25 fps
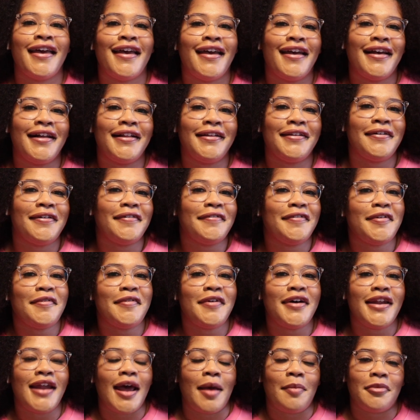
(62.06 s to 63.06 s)
Hello
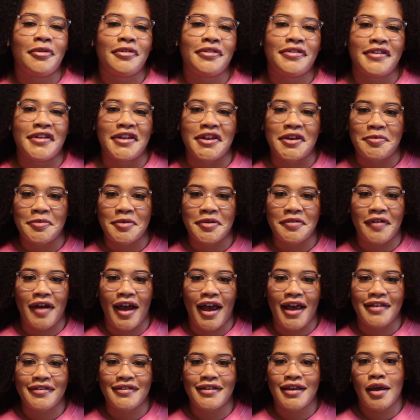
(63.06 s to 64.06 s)
everyone, I'm Christina B.
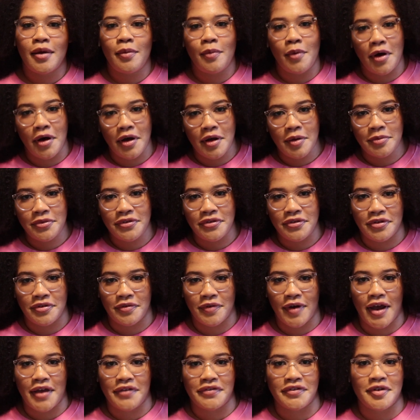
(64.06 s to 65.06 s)
Rising and welcome to The
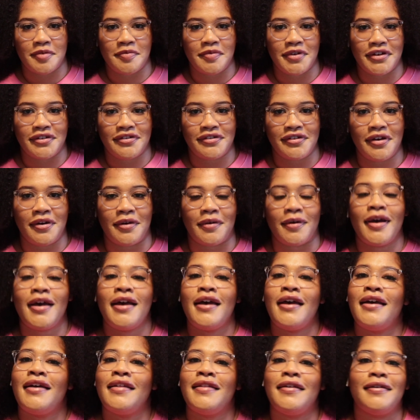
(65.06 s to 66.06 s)
Rising to Be Show,
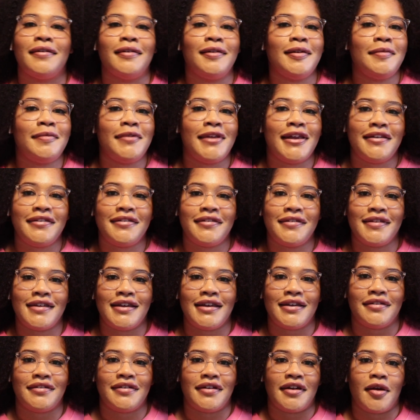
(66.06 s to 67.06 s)
the only place on the
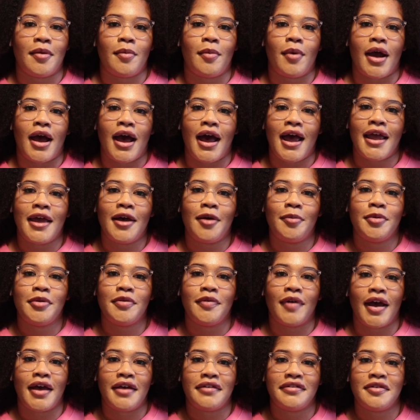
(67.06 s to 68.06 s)
internet where I help you
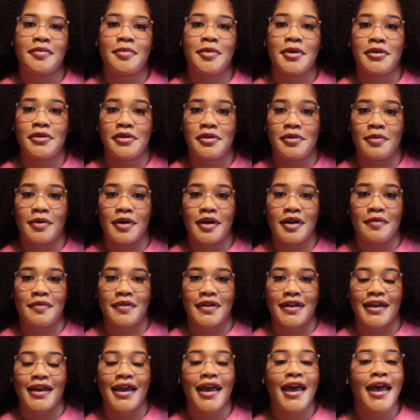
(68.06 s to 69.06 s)
rise to be who you want to
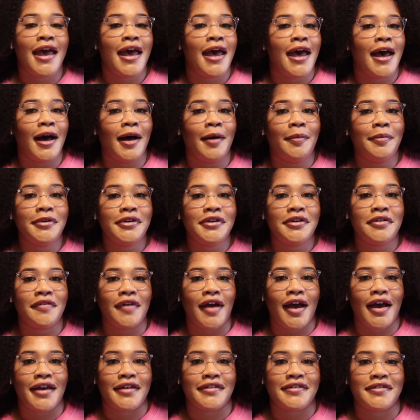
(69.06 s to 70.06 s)
be, helping you
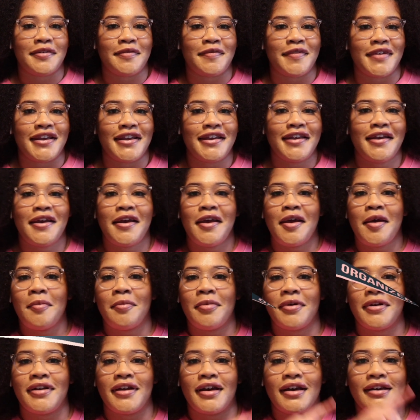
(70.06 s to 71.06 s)
rise to be
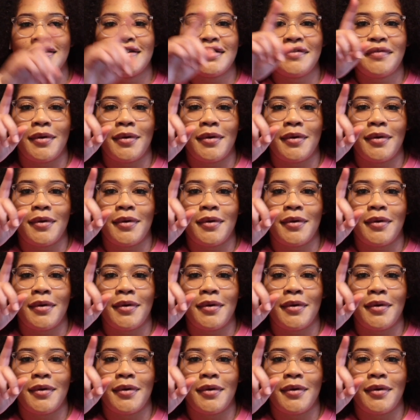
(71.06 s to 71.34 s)
productive,